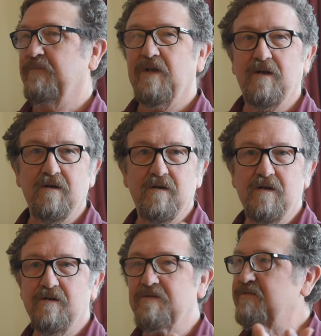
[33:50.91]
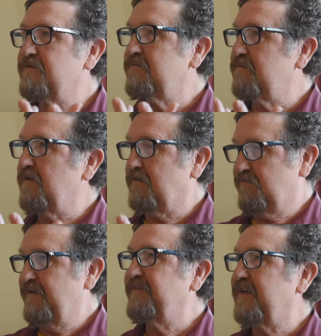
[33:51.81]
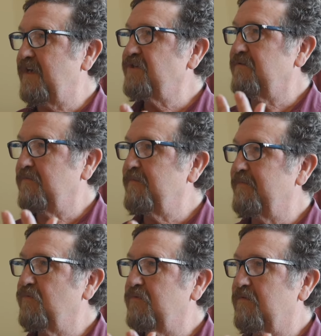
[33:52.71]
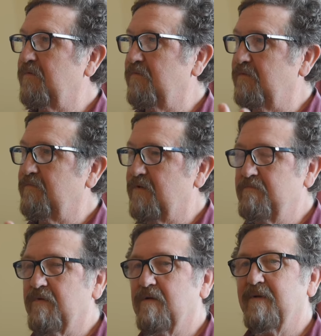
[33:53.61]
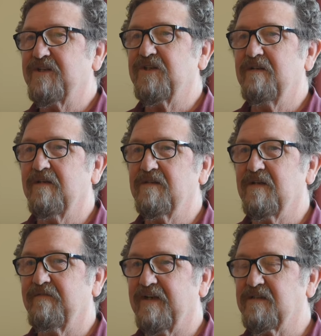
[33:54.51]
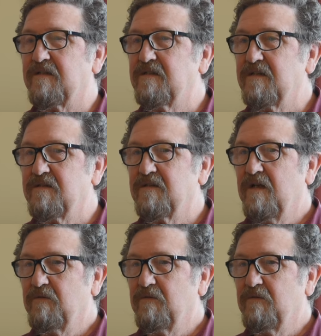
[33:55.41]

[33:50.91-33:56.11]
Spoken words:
Here's a reification when we're imagining things have essences.